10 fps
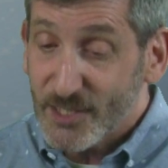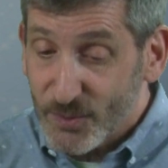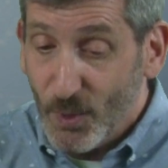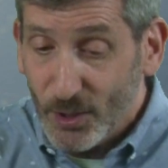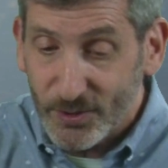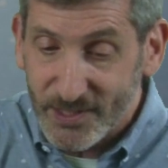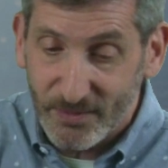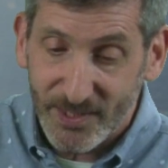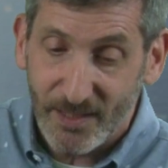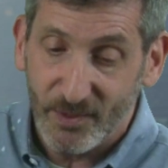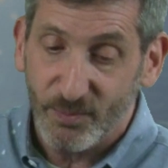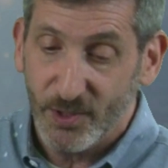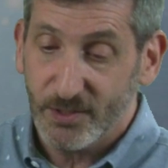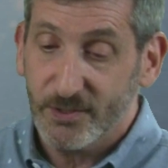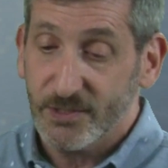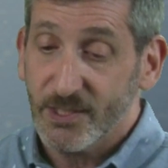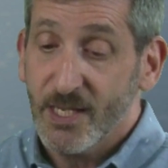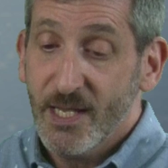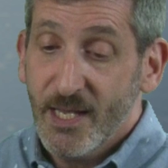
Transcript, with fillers: smaller subatomic particles.